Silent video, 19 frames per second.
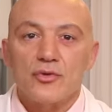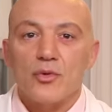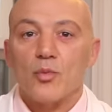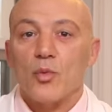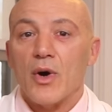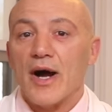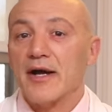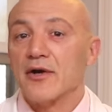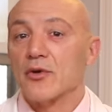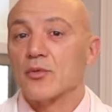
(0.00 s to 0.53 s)

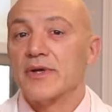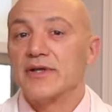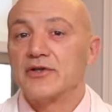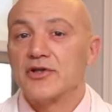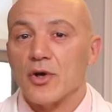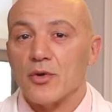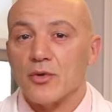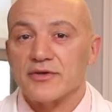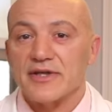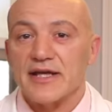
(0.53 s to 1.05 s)
why are we
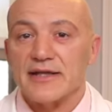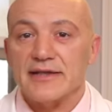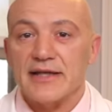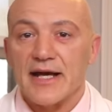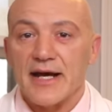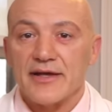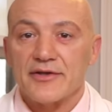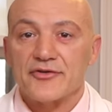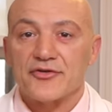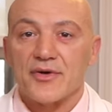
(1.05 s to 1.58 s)
told that
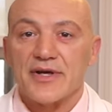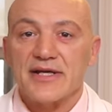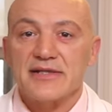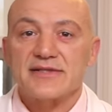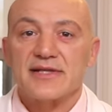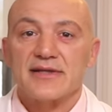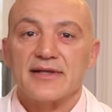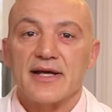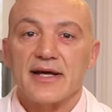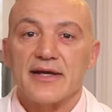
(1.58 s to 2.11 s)

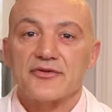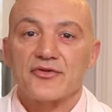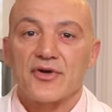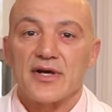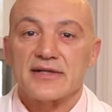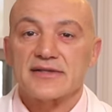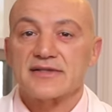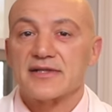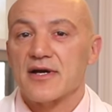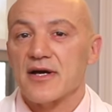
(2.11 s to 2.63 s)
nitrates and
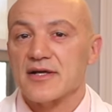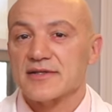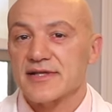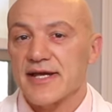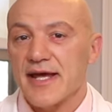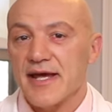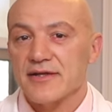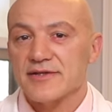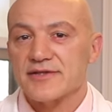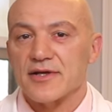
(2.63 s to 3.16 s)
nitrites cause
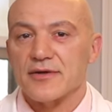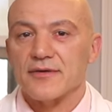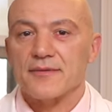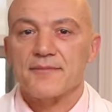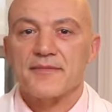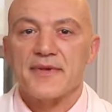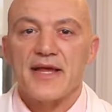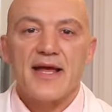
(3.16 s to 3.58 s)
cancer?